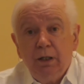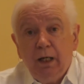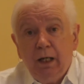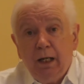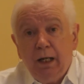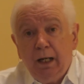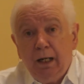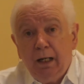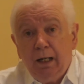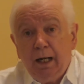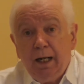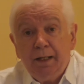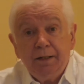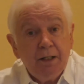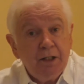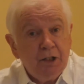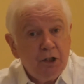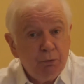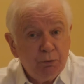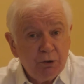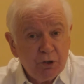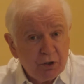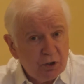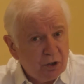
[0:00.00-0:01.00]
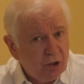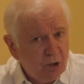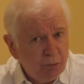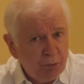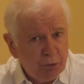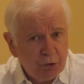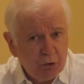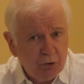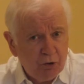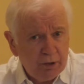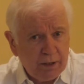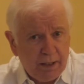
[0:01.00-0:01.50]
and then you
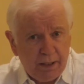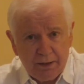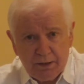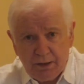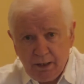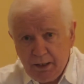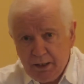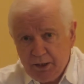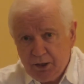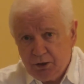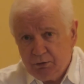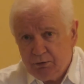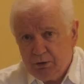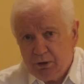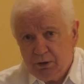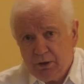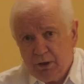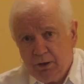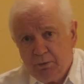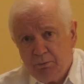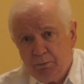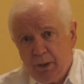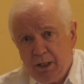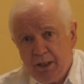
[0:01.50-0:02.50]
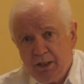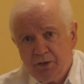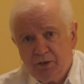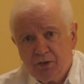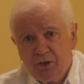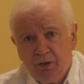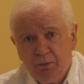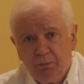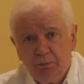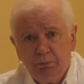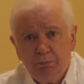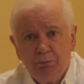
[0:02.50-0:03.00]
interpret all that data and make
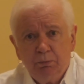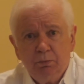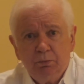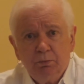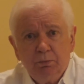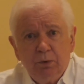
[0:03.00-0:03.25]
some